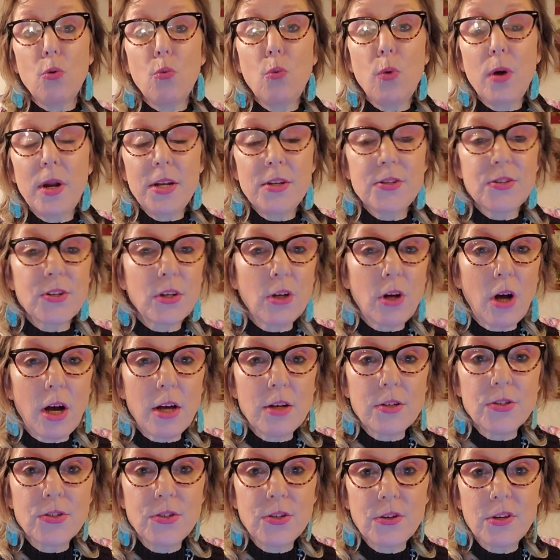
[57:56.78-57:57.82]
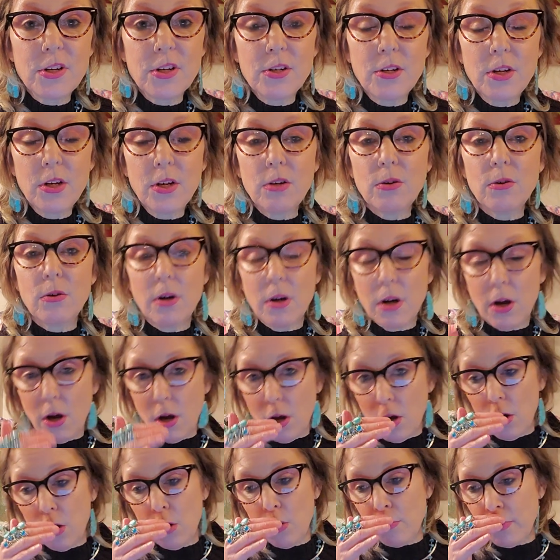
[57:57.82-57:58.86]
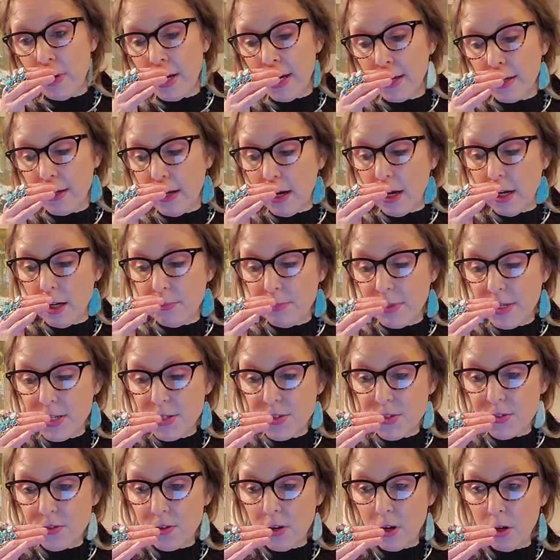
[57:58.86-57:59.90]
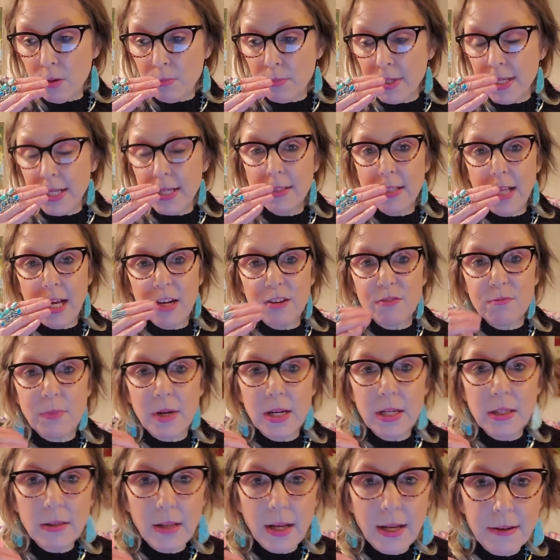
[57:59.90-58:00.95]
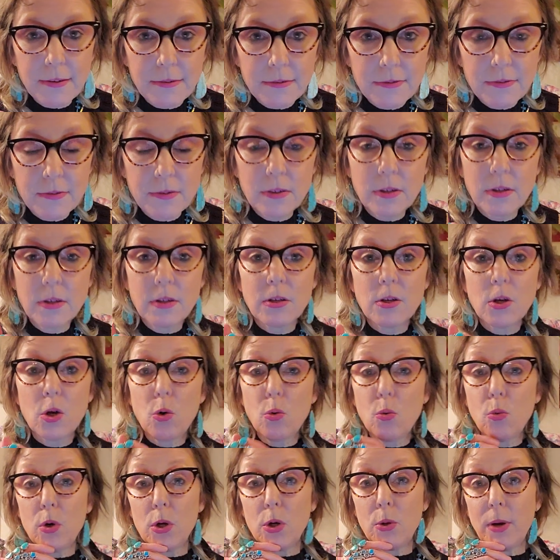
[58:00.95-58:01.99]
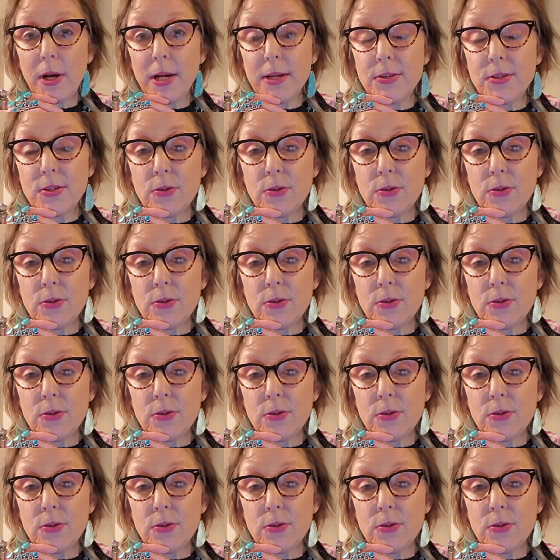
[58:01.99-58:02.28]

What does it caused you to do? Oh my God, peace and harmony, a lot of my life. What do I